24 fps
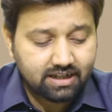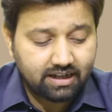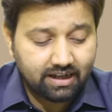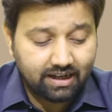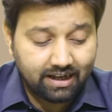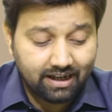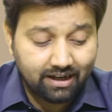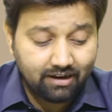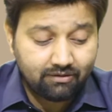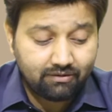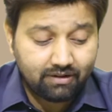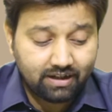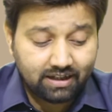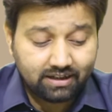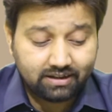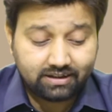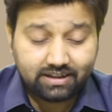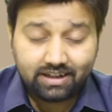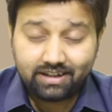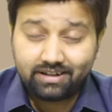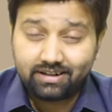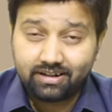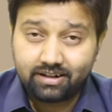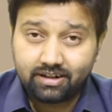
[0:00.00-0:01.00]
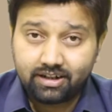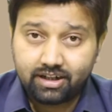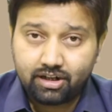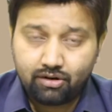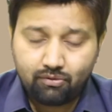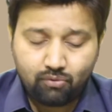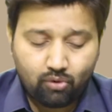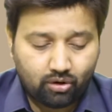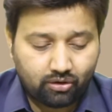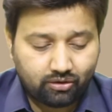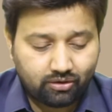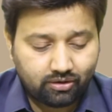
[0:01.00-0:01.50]
live in the dirty
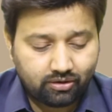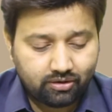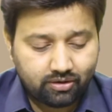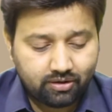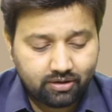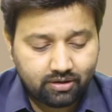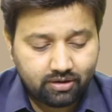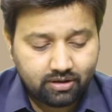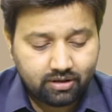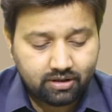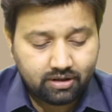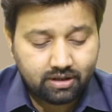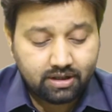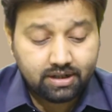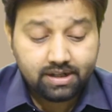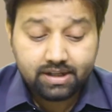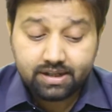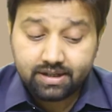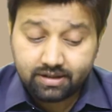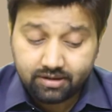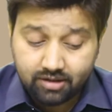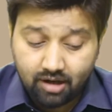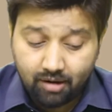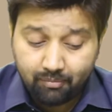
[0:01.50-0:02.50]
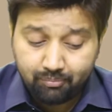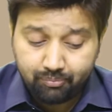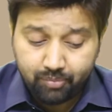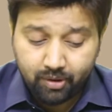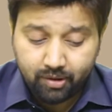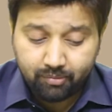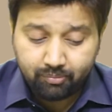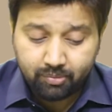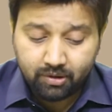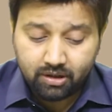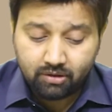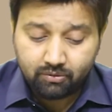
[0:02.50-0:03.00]
water. Some
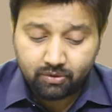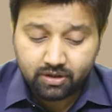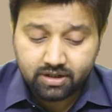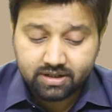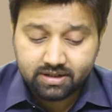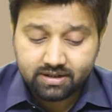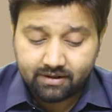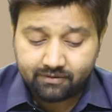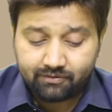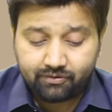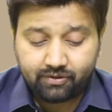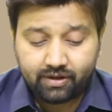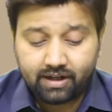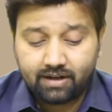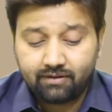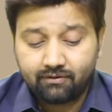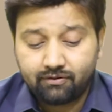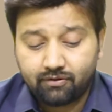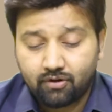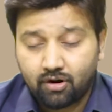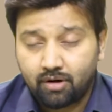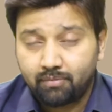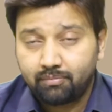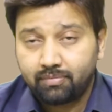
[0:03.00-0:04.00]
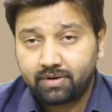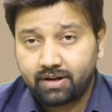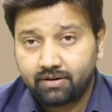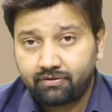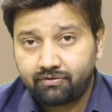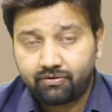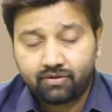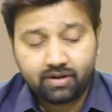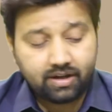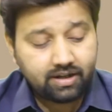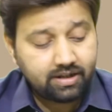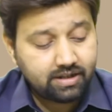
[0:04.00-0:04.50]
people were suffering from
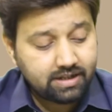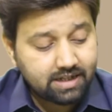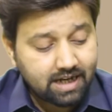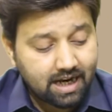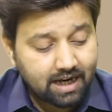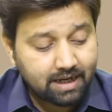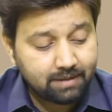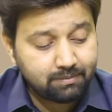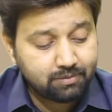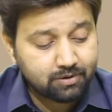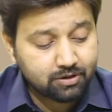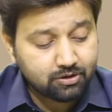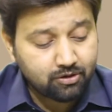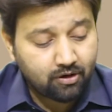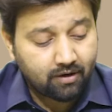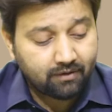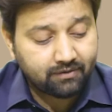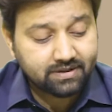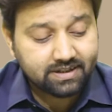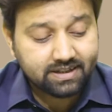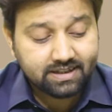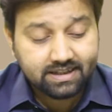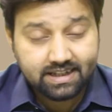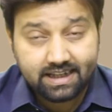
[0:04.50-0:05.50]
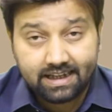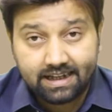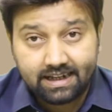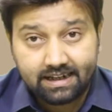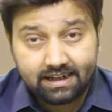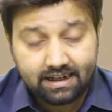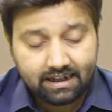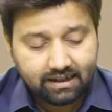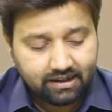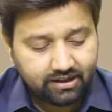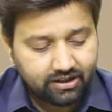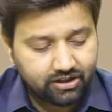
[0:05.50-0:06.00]
different types of skin
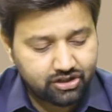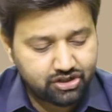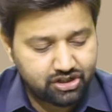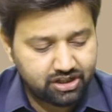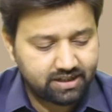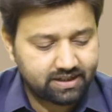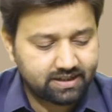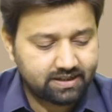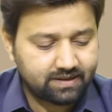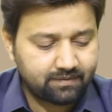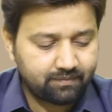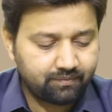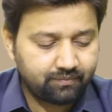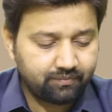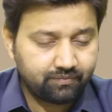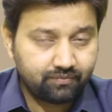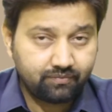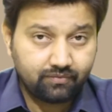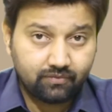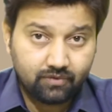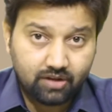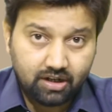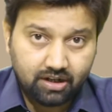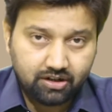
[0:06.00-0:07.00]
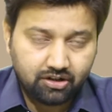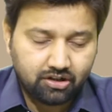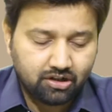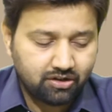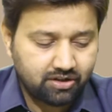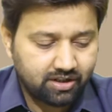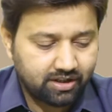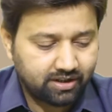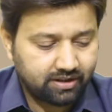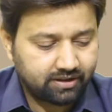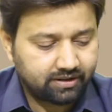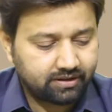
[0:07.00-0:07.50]
allergies.
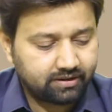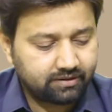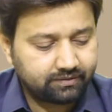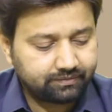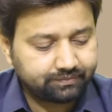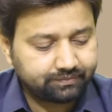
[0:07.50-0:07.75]
Conclusion.